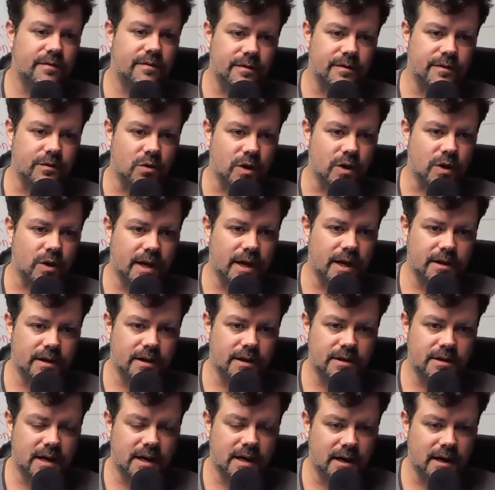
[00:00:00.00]

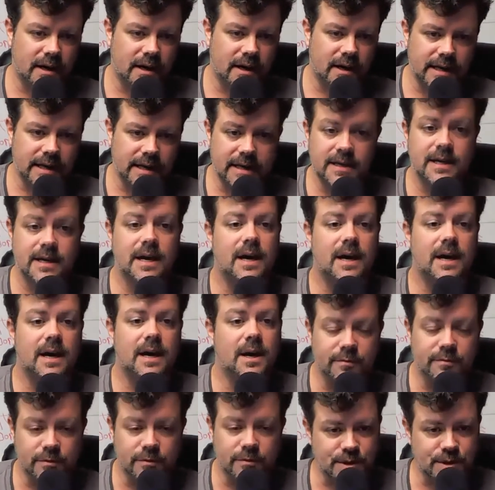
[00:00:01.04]
created income
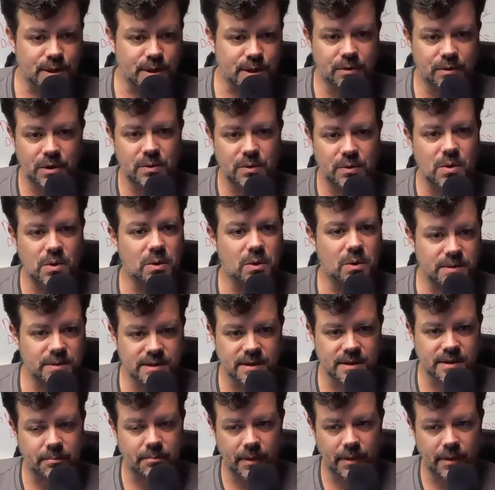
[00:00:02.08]
for someone who owns
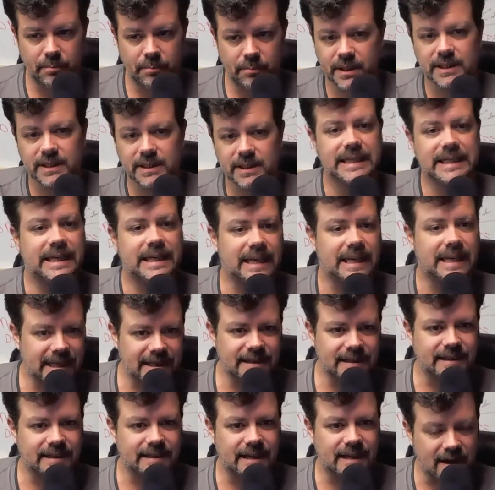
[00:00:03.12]
a building
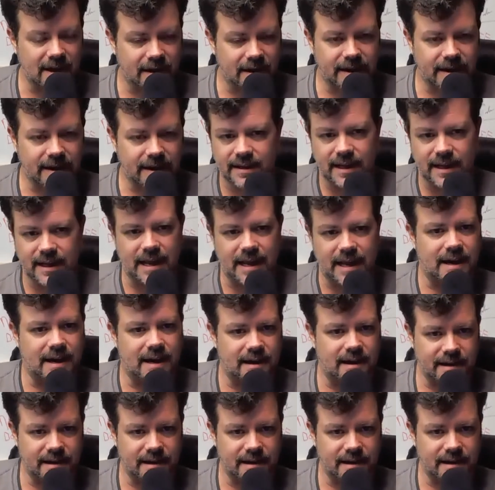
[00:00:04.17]
in Gary, Indiana,
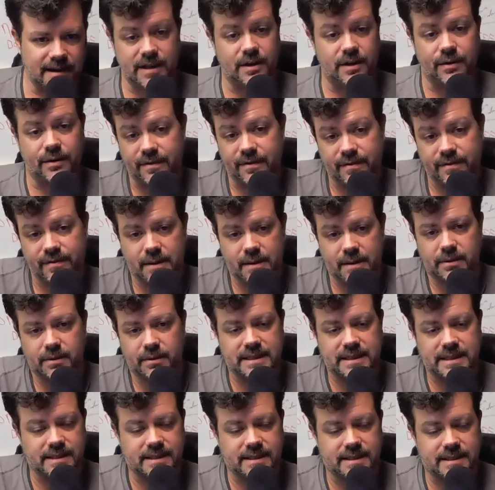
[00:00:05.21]
if you know, if that place
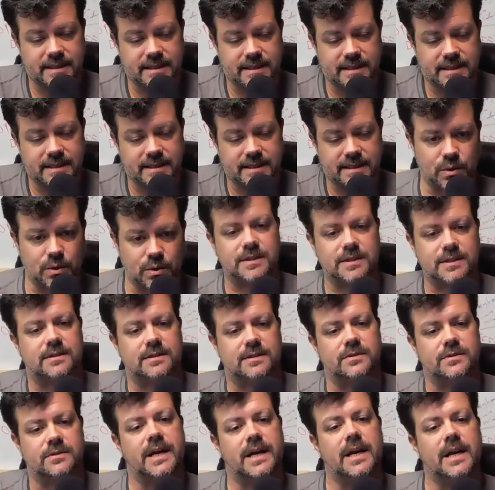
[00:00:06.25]
has a physical
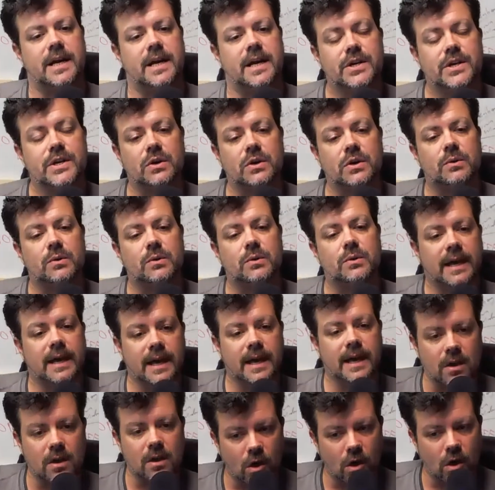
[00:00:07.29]
presence, right? So
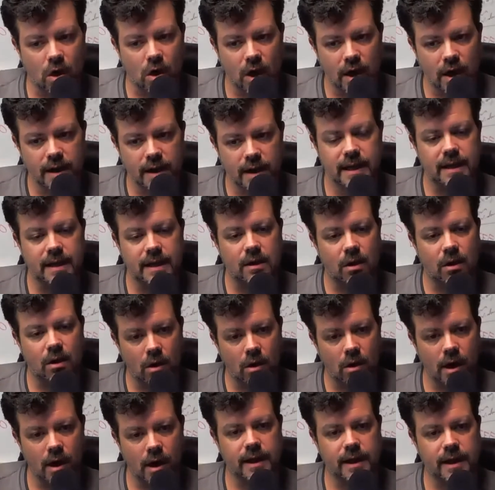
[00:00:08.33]
again, on and
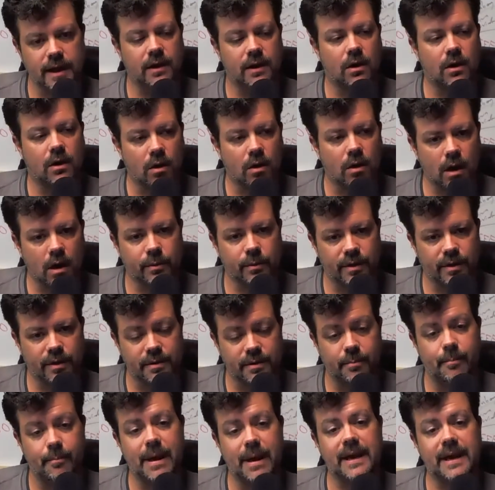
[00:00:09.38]
on and on with
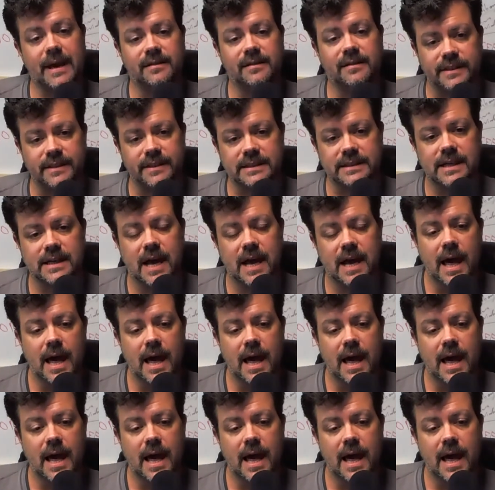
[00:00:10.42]
benefits.